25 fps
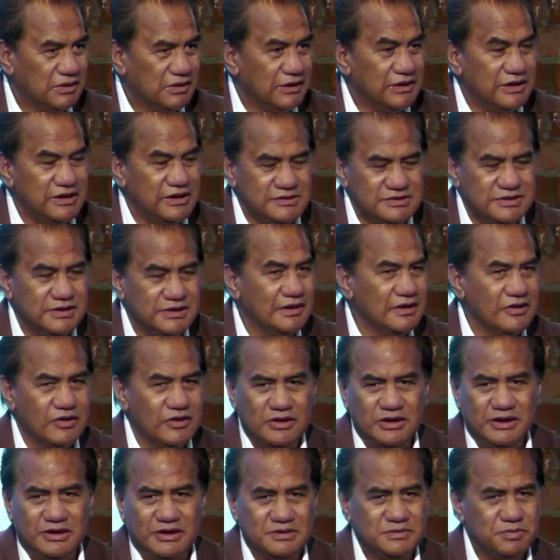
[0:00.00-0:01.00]
Easy
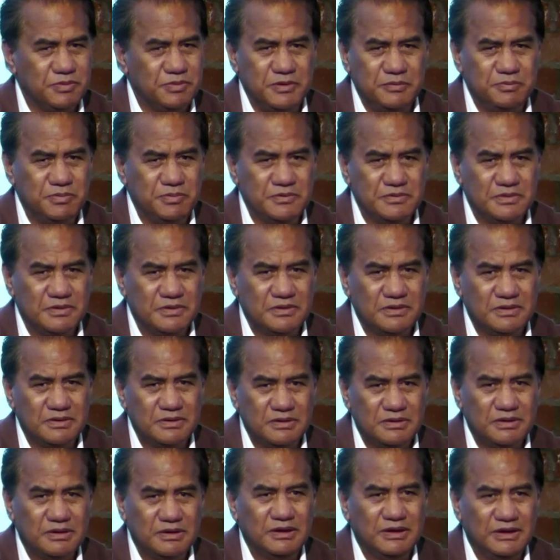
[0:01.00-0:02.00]
learnings, people.
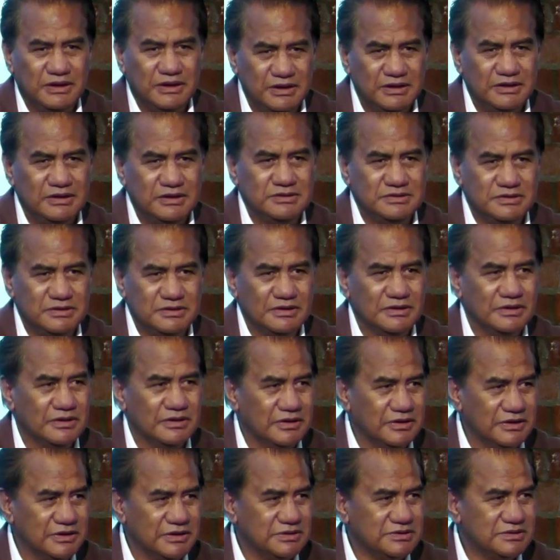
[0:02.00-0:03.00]
Easy
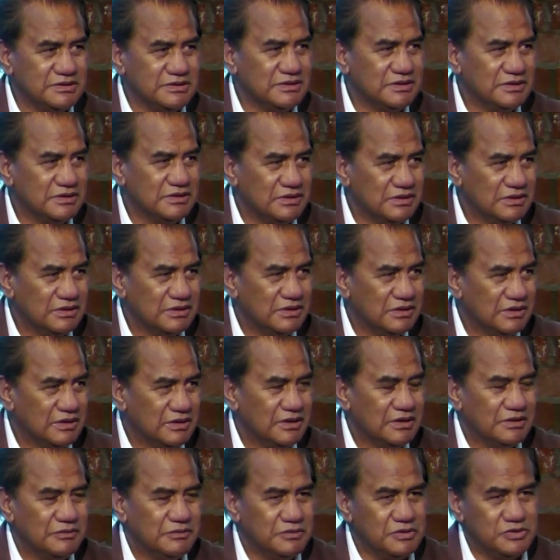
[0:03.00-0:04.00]
learnings.
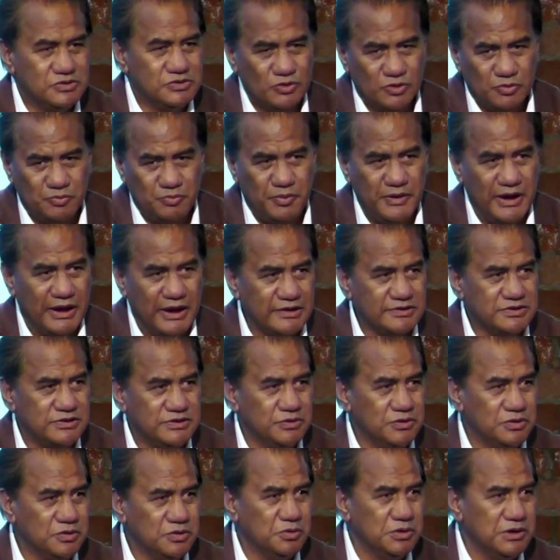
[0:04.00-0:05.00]
Resort back
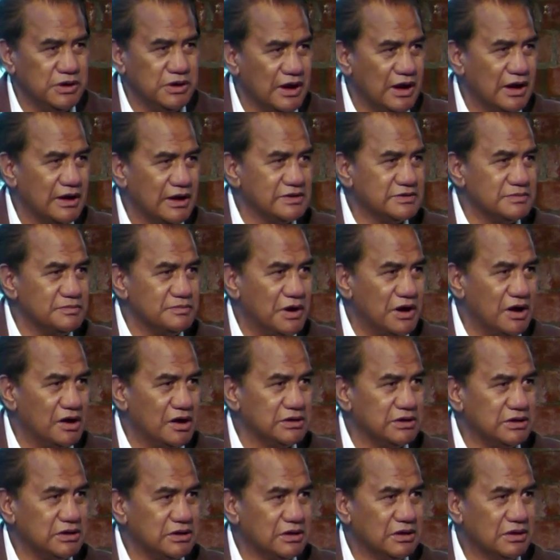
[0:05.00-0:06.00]
to who we are as
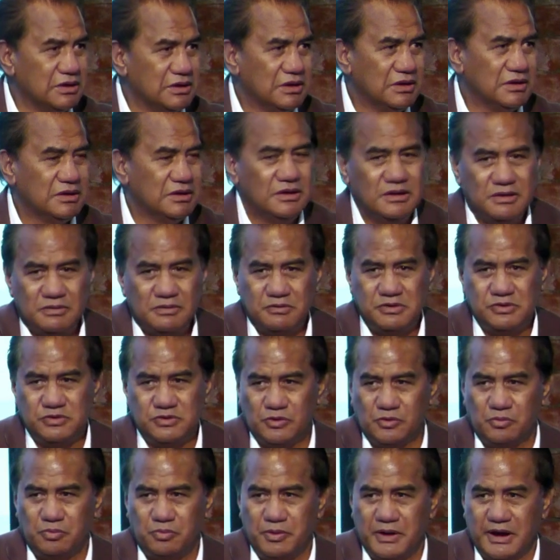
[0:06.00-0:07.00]
Māori.
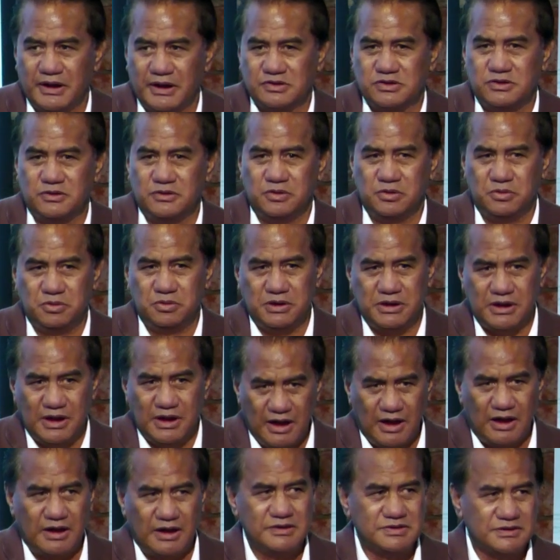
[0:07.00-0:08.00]
Resort back to who we
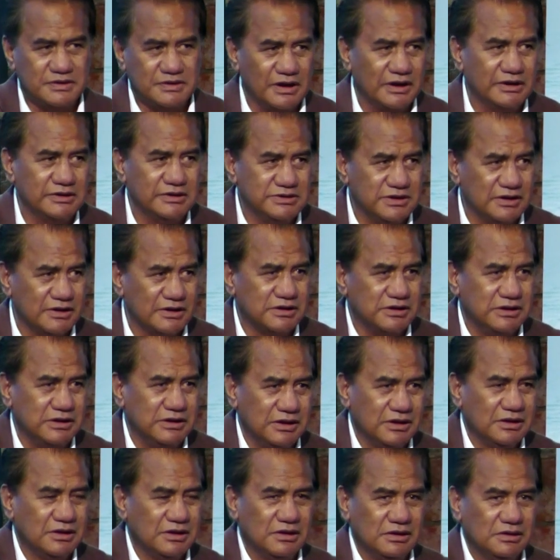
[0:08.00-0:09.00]
are as kaitiaki.
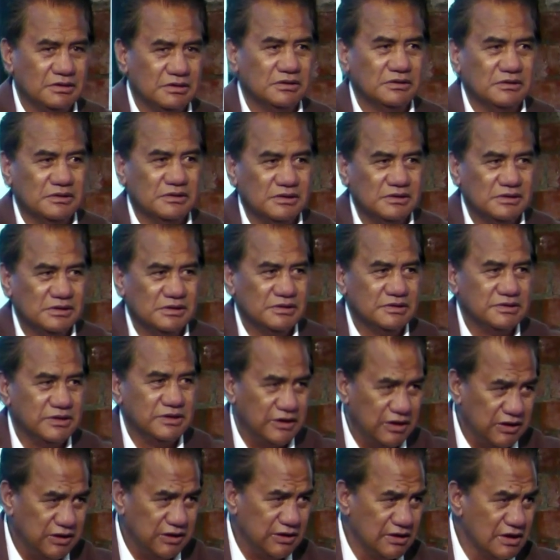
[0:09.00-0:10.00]
Te
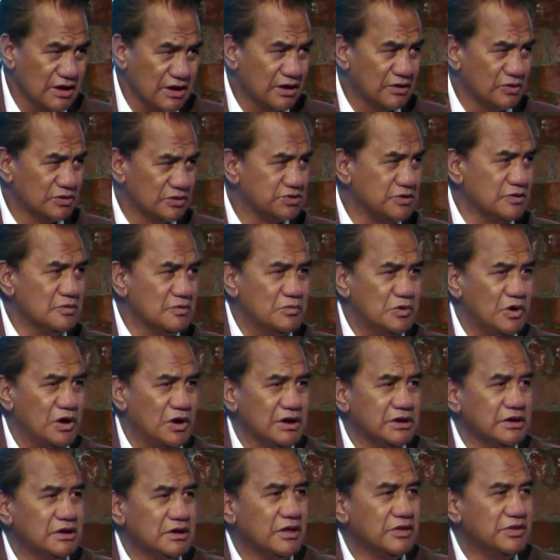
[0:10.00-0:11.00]
hiringa o te
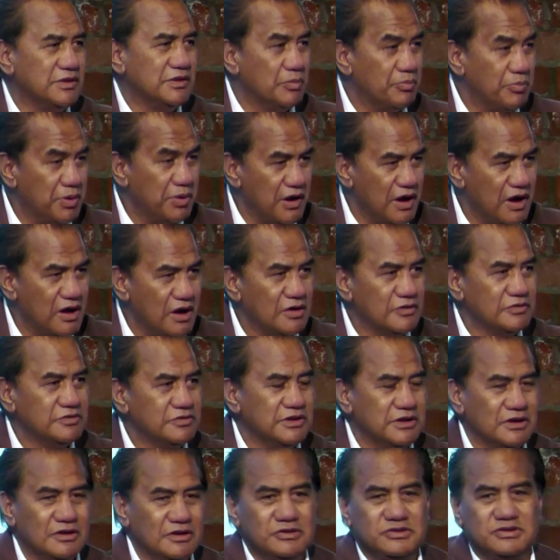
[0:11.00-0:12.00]
moana, the power of
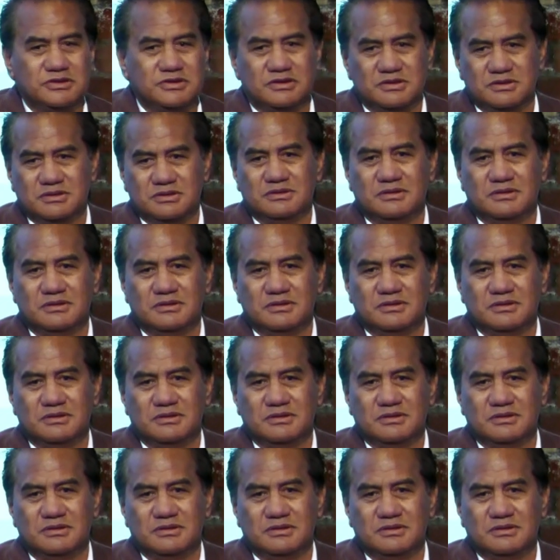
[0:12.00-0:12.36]
the ocean.